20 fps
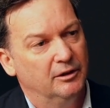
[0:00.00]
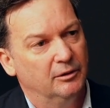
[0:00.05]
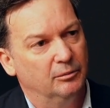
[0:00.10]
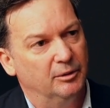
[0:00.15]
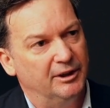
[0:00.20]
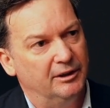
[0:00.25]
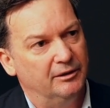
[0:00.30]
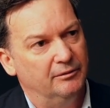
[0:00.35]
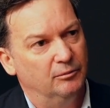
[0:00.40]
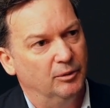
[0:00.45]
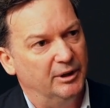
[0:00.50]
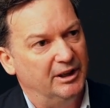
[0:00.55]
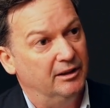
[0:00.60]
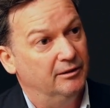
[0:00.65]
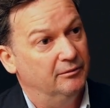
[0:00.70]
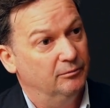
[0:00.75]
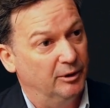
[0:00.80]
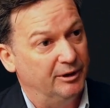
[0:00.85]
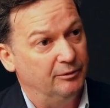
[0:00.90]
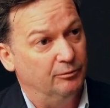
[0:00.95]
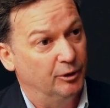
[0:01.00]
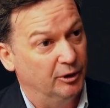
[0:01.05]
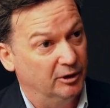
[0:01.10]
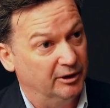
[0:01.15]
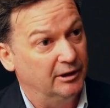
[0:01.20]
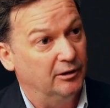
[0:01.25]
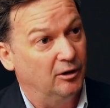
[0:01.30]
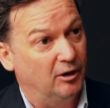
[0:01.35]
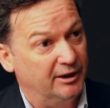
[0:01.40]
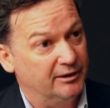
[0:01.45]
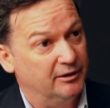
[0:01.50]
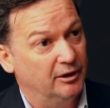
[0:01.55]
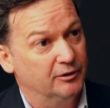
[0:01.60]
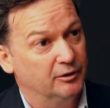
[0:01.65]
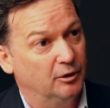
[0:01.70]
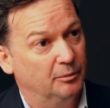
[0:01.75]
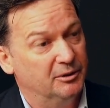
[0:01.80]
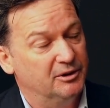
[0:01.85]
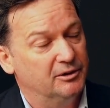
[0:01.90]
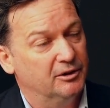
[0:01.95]
We really like those
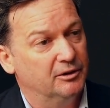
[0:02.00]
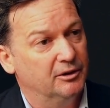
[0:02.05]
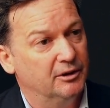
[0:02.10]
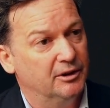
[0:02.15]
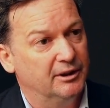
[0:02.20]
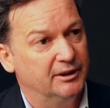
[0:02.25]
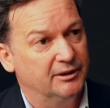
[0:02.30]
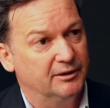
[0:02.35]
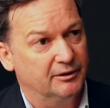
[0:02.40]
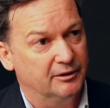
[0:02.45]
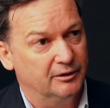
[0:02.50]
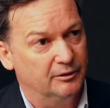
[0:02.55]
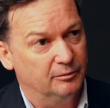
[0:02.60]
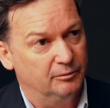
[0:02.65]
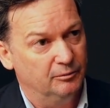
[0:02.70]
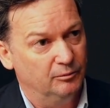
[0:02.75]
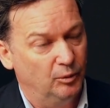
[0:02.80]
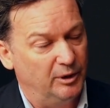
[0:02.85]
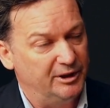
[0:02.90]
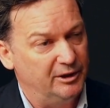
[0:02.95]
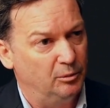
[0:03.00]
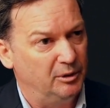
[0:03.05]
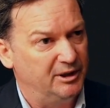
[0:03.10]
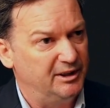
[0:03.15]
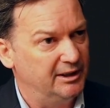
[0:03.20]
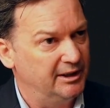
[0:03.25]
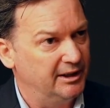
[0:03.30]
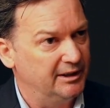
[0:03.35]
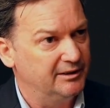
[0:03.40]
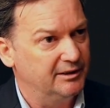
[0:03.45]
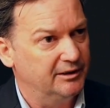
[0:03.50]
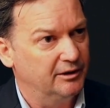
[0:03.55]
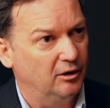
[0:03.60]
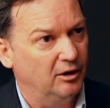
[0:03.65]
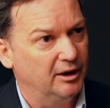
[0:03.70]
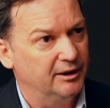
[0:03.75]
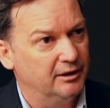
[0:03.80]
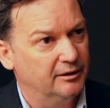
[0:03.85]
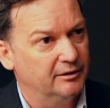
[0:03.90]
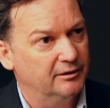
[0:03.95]
opportunities because when you win the
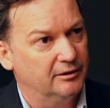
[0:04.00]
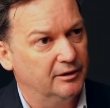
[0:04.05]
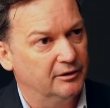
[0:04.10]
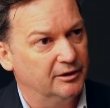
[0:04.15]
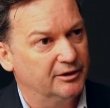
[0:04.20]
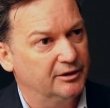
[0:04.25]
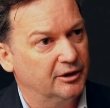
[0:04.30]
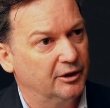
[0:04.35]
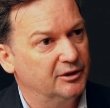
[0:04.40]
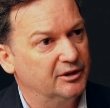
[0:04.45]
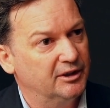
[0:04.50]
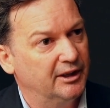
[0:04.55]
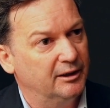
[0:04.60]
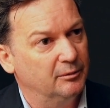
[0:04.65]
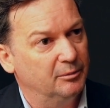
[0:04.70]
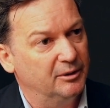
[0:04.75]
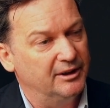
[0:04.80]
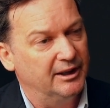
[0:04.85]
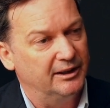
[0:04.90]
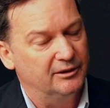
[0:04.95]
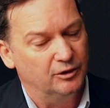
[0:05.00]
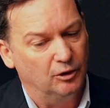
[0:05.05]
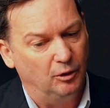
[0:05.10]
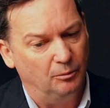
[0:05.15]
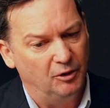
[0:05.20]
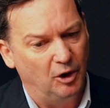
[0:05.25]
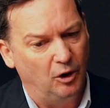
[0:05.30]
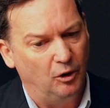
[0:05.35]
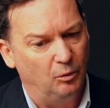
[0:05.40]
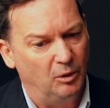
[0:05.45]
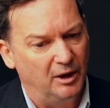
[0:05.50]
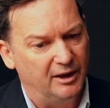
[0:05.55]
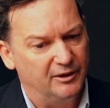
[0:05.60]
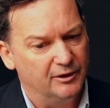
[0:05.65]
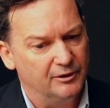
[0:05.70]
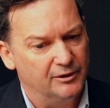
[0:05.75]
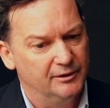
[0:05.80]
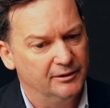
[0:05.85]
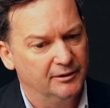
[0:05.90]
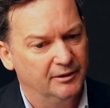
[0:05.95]
ECI, you're associated with that job the whole way
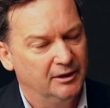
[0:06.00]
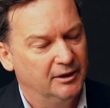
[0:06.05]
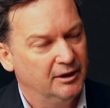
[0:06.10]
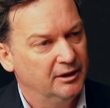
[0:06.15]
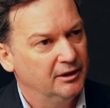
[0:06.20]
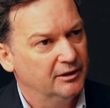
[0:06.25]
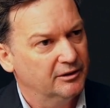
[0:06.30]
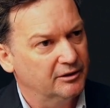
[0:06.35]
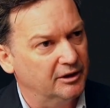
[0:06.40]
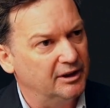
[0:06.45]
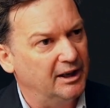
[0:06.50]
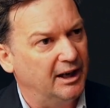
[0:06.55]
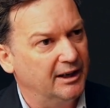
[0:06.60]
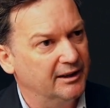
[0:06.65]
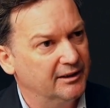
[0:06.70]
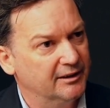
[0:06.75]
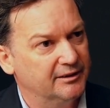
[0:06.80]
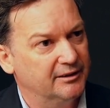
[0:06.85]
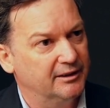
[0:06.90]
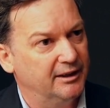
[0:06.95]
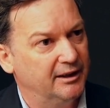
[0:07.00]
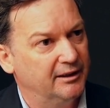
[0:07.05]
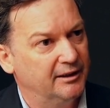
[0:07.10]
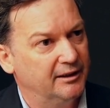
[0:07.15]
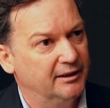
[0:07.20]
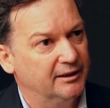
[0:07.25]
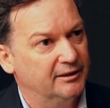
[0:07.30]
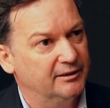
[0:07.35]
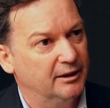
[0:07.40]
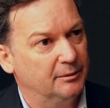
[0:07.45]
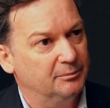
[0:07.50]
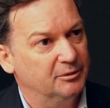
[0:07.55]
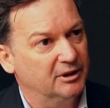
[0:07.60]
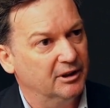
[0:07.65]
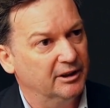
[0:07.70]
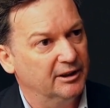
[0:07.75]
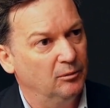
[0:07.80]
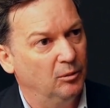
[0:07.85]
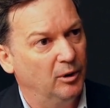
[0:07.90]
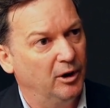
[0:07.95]
through. So you understand it
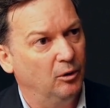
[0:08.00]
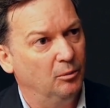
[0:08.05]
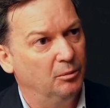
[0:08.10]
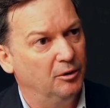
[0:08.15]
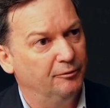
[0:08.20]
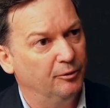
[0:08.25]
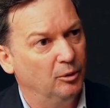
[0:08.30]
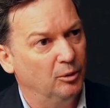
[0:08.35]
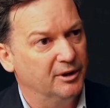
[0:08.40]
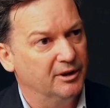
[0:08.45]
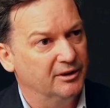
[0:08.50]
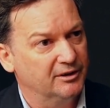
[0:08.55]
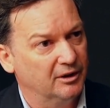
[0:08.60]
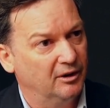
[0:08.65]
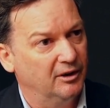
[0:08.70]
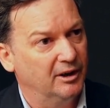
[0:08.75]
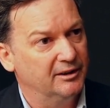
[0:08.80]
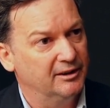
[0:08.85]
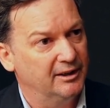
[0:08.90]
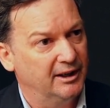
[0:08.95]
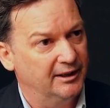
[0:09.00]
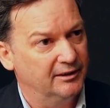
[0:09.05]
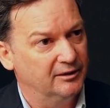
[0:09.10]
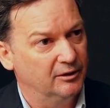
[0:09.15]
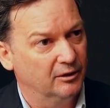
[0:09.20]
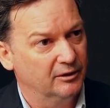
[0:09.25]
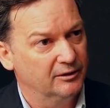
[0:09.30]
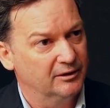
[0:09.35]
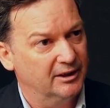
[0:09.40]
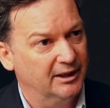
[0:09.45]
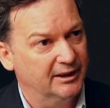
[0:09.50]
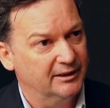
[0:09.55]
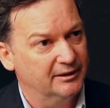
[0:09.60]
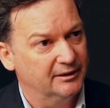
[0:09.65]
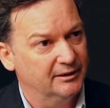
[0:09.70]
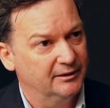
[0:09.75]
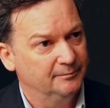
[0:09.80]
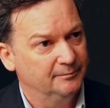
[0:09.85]
exceptionally well before you sign your head contract.